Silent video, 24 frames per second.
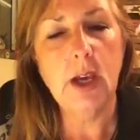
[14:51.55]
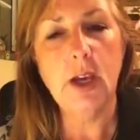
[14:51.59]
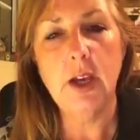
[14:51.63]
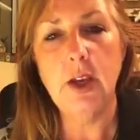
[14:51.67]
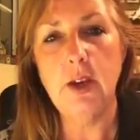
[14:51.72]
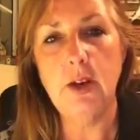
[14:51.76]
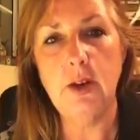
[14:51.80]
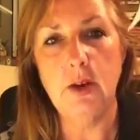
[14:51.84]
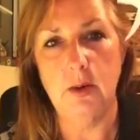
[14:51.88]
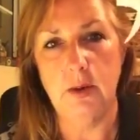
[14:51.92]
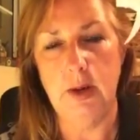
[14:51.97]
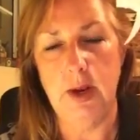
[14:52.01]

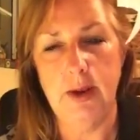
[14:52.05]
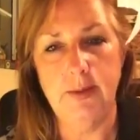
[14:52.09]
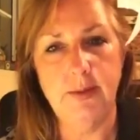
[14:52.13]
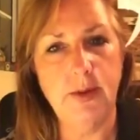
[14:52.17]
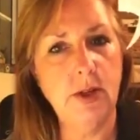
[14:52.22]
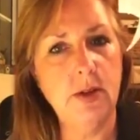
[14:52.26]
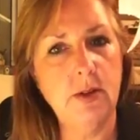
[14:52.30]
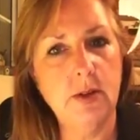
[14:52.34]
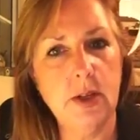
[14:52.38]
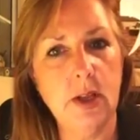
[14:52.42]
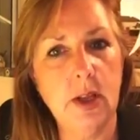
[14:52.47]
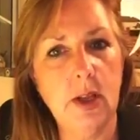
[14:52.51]
You don't have to
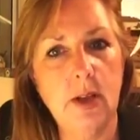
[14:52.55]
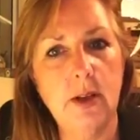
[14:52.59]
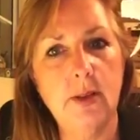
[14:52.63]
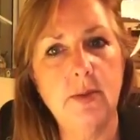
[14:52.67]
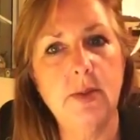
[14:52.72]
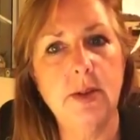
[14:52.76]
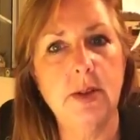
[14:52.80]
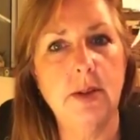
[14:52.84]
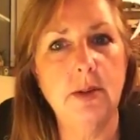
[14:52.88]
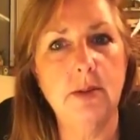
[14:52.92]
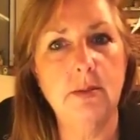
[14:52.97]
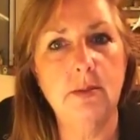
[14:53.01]
use
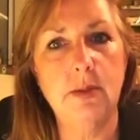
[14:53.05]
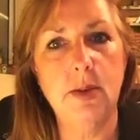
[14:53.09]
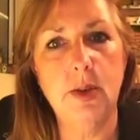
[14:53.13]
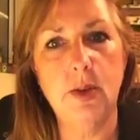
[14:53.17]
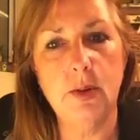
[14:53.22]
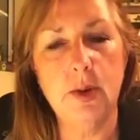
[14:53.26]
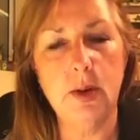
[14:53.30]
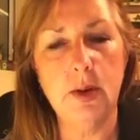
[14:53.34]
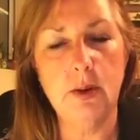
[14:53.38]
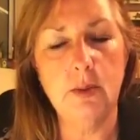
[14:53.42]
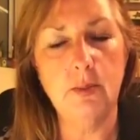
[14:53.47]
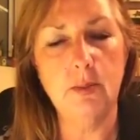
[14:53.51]
gloves. You
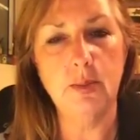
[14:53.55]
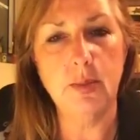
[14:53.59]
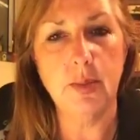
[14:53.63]
can